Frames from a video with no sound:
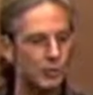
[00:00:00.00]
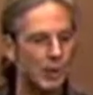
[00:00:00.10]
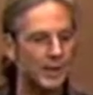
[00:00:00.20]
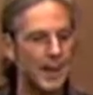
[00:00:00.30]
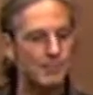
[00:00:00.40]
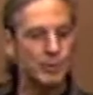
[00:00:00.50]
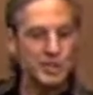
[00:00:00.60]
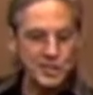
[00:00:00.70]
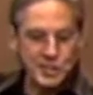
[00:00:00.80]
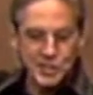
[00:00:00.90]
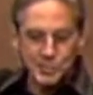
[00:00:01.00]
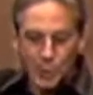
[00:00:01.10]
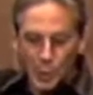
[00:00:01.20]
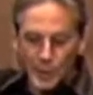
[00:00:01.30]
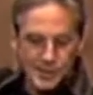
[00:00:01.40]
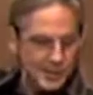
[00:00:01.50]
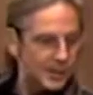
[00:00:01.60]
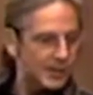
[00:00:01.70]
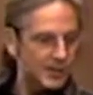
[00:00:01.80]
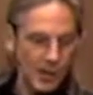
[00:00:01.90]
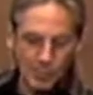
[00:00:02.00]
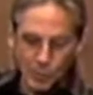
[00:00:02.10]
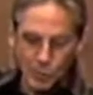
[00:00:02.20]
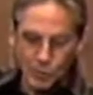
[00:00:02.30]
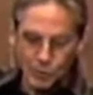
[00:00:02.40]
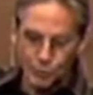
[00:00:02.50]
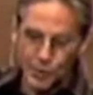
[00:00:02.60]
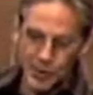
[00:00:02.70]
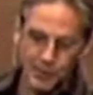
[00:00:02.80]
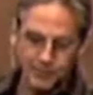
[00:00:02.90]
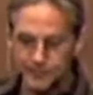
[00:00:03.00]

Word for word: way. And that brings us to point Number three,